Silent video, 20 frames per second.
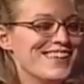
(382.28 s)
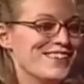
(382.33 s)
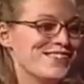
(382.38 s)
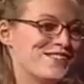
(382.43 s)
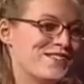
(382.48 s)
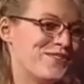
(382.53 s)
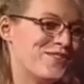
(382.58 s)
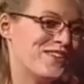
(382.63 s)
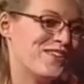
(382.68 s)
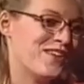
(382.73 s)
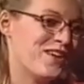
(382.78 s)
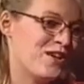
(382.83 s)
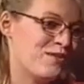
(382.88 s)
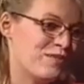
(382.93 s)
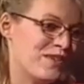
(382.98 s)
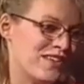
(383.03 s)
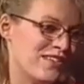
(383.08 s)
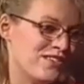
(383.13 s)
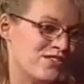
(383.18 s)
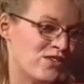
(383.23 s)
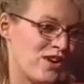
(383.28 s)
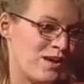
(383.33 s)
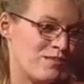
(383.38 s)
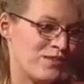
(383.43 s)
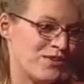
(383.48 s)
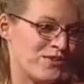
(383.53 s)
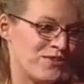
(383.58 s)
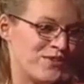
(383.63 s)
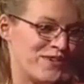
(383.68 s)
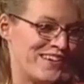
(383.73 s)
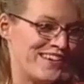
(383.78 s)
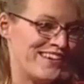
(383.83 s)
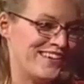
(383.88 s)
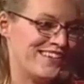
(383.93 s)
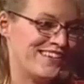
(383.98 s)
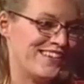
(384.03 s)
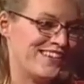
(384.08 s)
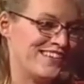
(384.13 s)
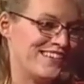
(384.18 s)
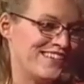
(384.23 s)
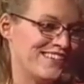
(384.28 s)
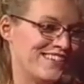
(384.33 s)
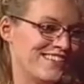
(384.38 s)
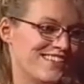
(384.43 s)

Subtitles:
she would call me a drama queen, and